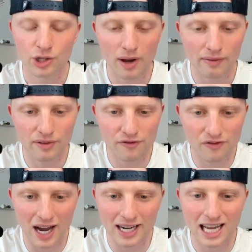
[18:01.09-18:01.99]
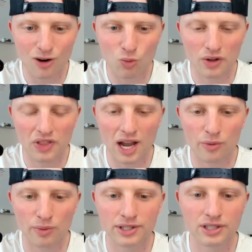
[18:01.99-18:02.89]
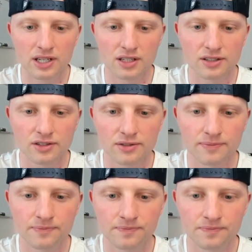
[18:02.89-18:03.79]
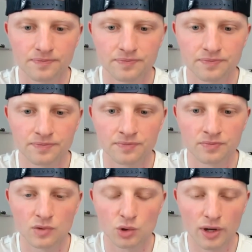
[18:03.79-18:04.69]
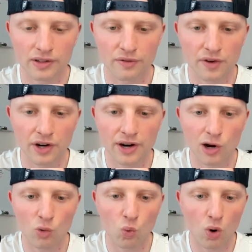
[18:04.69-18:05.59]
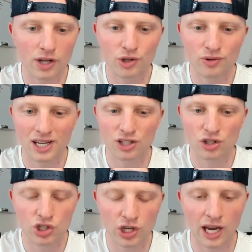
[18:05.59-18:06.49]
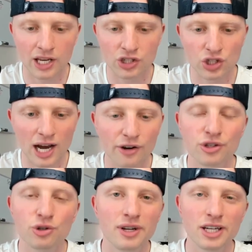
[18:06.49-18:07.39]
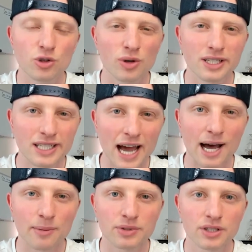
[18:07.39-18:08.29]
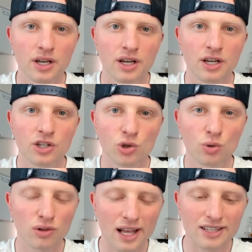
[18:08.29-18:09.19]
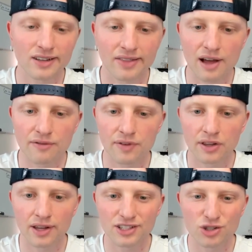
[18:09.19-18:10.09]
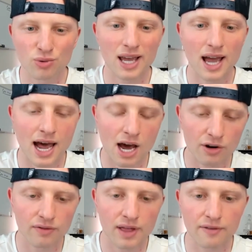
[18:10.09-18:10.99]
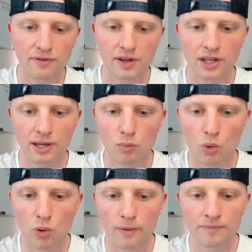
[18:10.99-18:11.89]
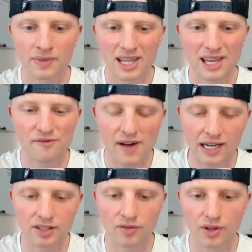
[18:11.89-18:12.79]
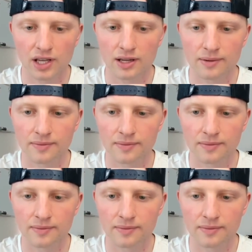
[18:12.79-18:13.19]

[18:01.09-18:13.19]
You have to find out what that reason is. You have to figure out what you need to change, how you need to adapt to lessen that feeling, to get out of that feeling more effectively.